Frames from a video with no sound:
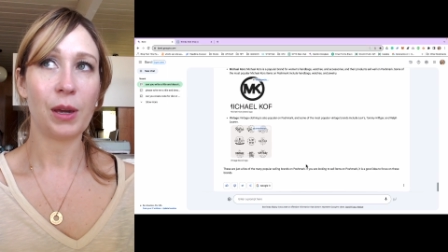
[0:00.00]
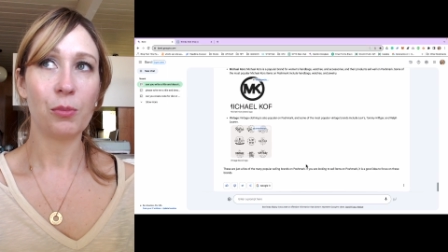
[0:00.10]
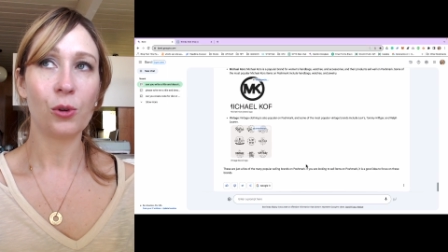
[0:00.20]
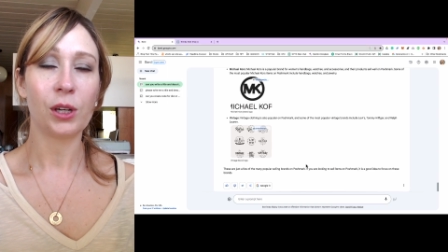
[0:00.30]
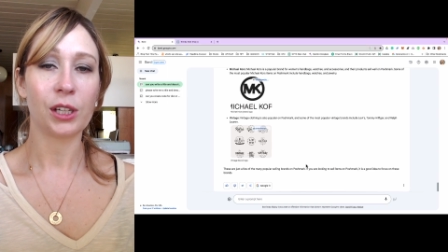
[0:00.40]

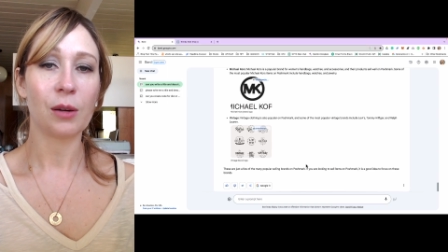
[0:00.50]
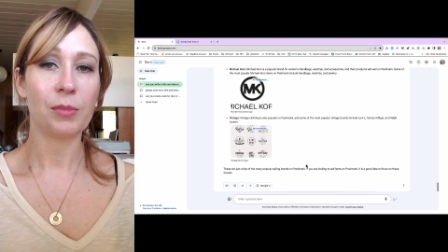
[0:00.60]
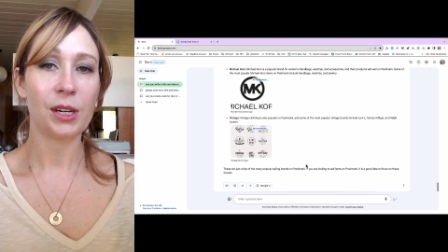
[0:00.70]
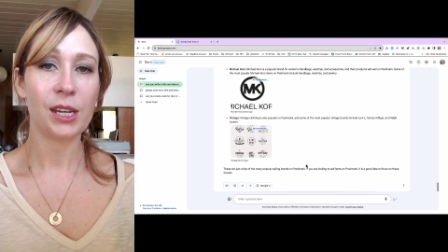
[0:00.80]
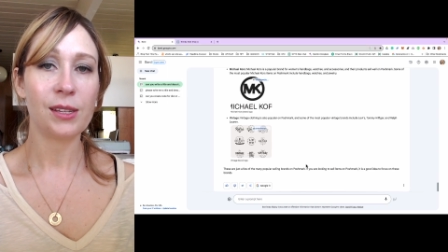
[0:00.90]
people and
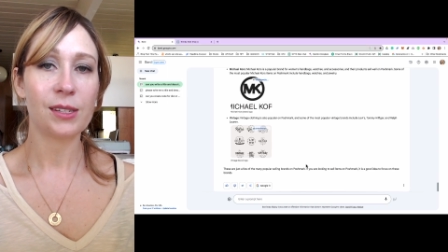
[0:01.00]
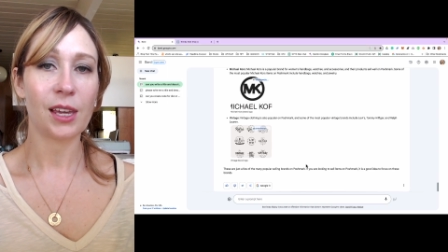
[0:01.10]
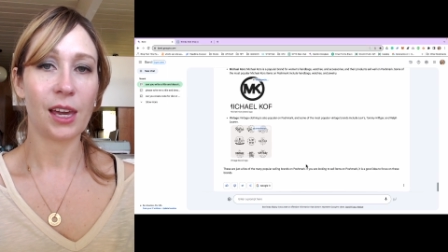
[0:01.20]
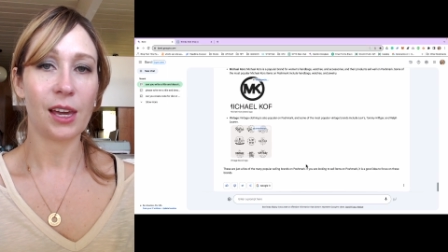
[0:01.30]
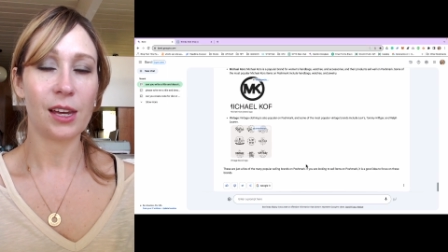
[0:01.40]
companies,
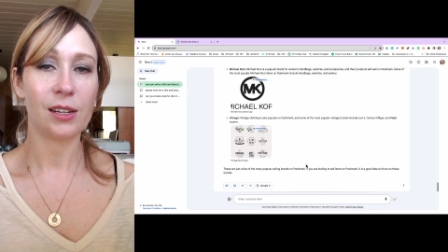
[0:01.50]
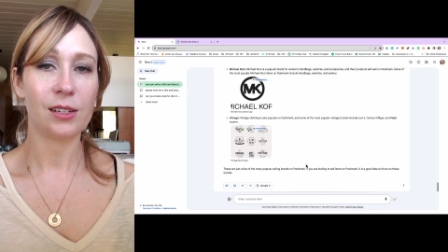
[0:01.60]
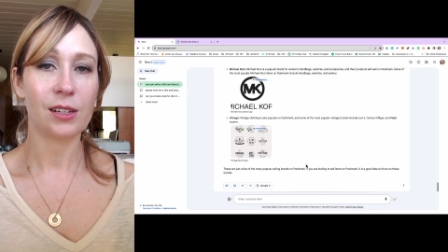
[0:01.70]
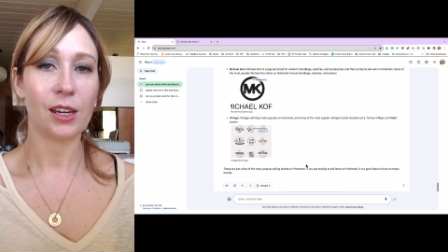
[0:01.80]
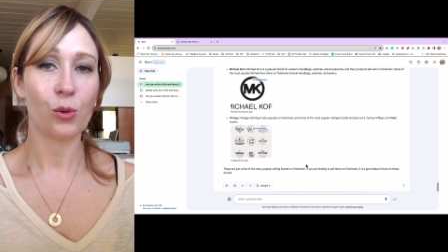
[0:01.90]

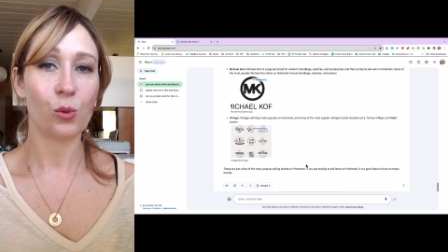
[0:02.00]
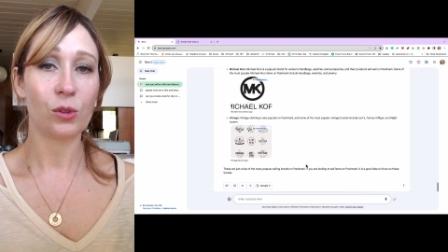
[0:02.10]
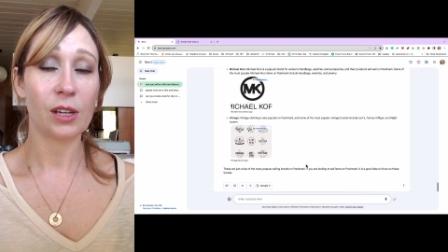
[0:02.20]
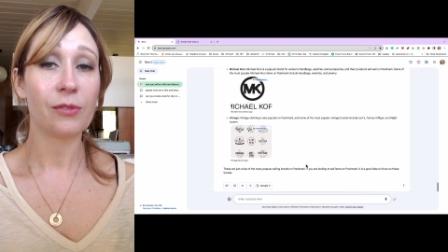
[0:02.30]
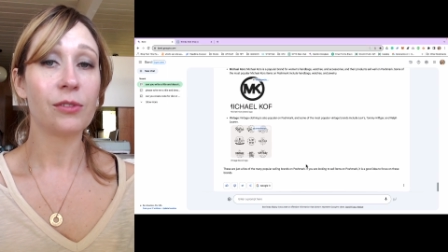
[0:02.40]
and it will
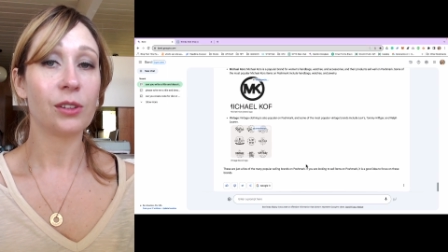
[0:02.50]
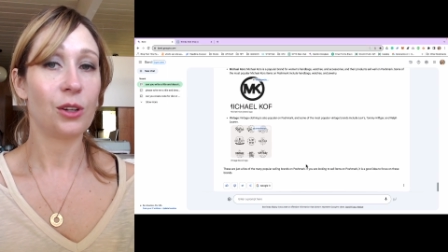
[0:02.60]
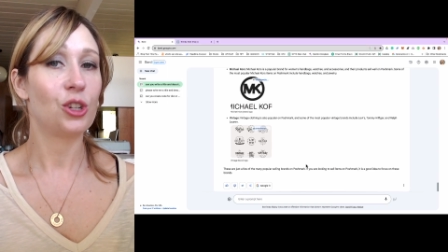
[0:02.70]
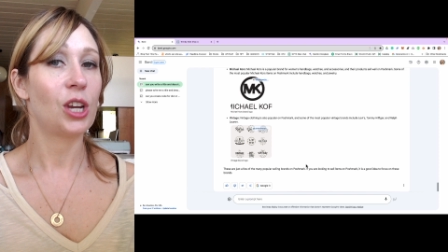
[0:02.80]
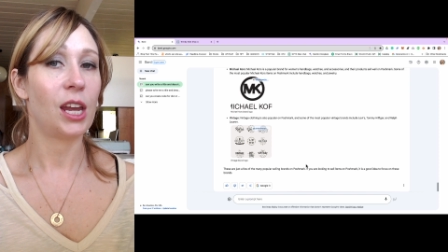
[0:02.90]
definitely
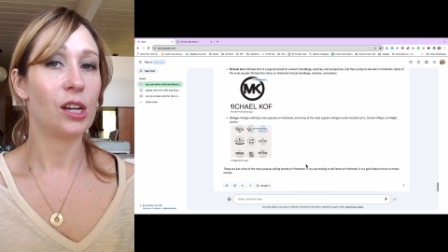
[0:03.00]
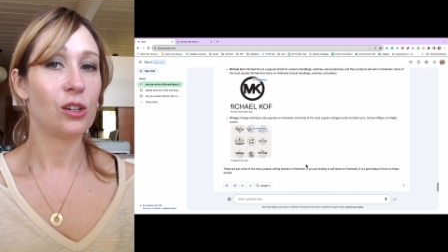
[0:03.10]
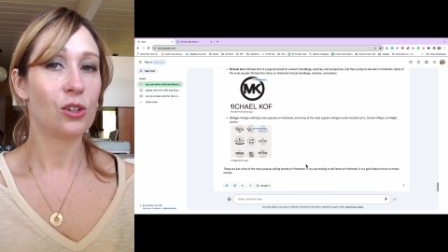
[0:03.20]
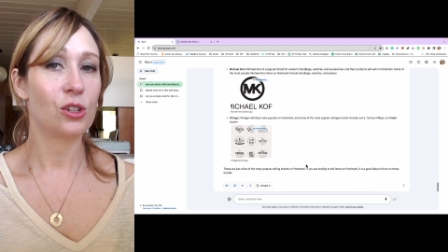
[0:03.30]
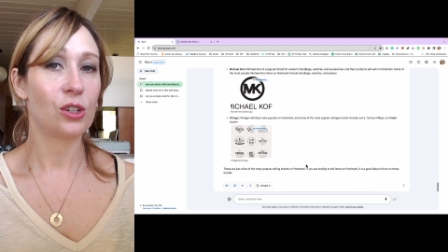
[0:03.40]

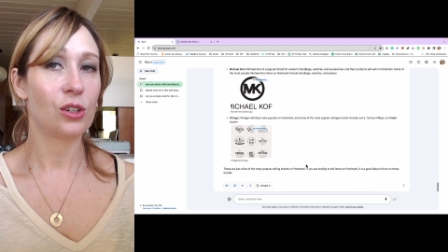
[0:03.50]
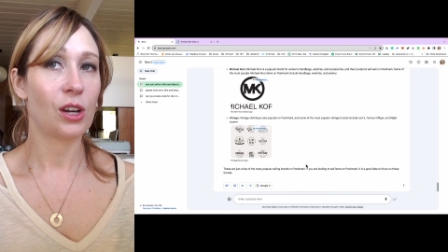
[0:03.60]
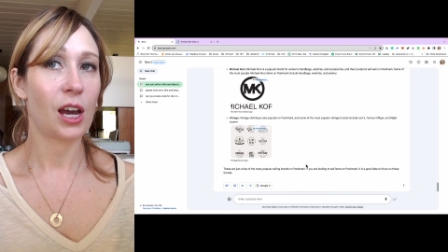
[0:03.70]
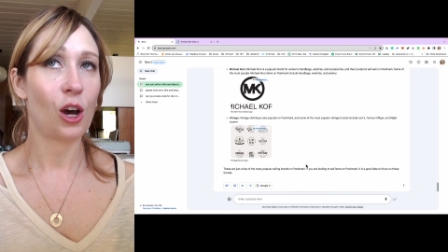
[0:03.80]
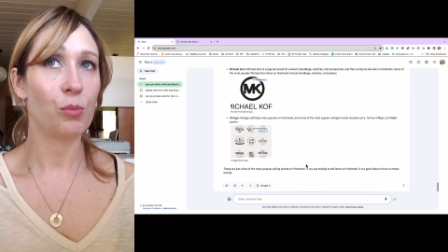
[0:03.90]
change
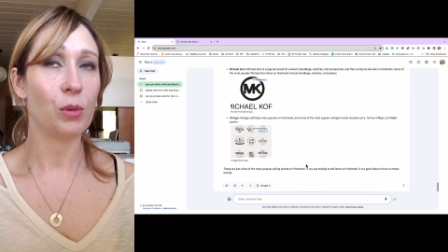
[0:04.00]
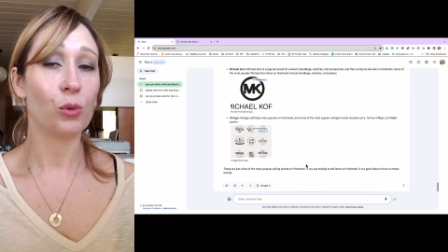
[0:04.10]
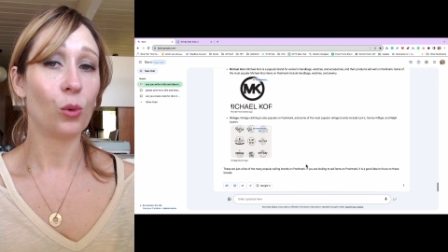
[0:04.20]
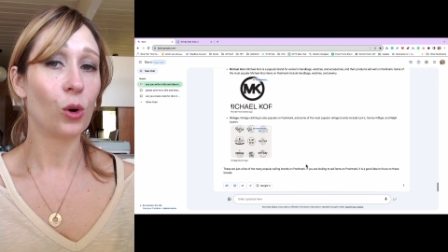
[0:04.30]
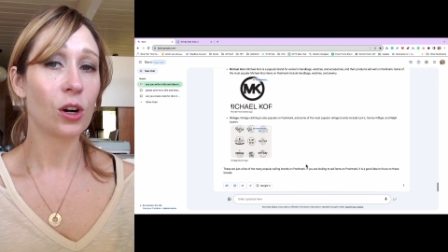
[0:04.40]
how
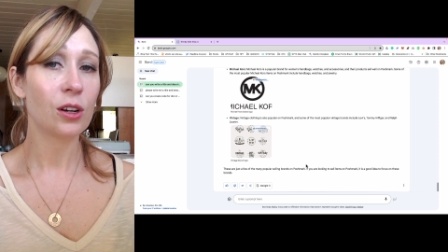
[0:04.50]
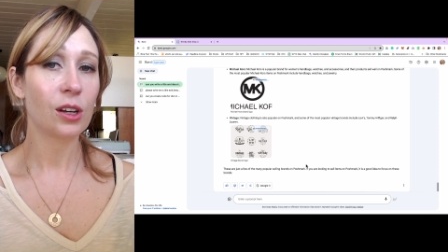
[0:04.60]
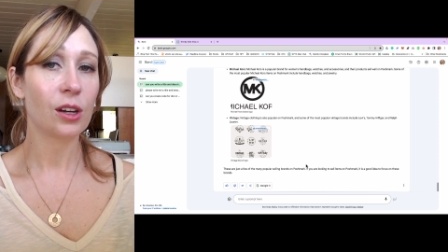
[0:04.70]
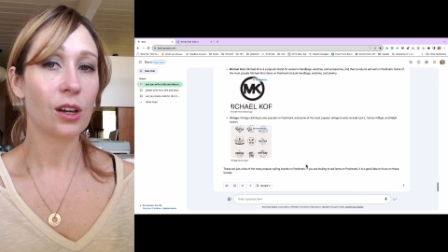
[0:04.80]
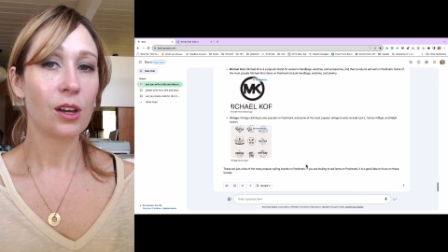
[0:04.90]
people
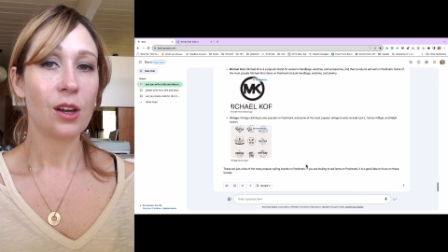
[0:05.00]
work